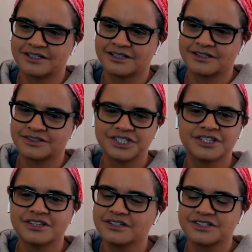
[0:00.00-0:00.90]
She
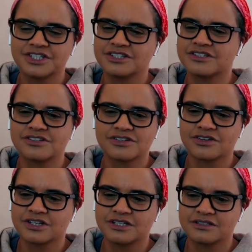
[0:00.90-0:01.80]
thinks she's
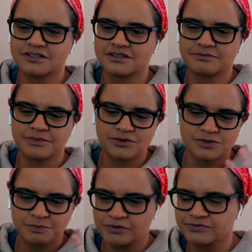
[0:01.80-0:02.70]
inside the most
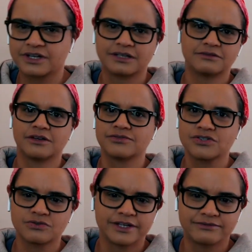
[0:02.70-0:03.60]
profound love
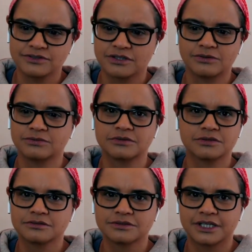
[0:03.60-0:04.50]
story ever told.
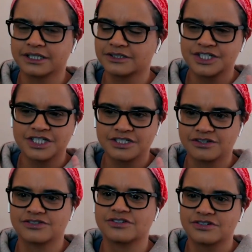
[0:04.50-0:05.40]
Like, she
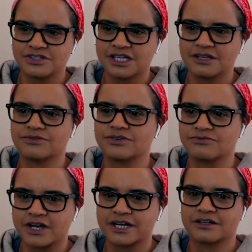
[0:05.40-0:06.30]
doesn't even
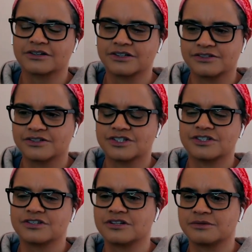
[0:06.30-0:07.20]
recognise that she's
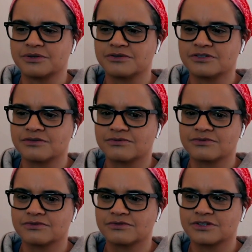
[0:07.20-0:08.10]
in an abusive
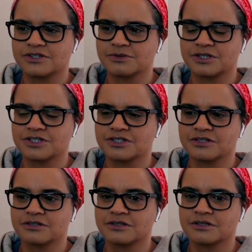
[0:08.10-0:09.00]
situation.
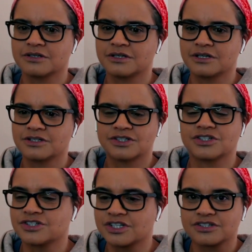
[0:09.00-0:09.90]
She just
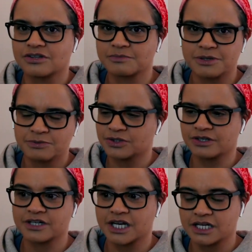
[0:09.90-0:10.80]
thinks other people didn't
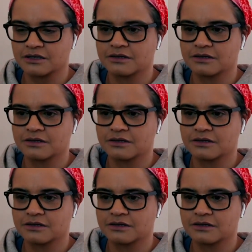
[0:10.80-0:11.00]
get it.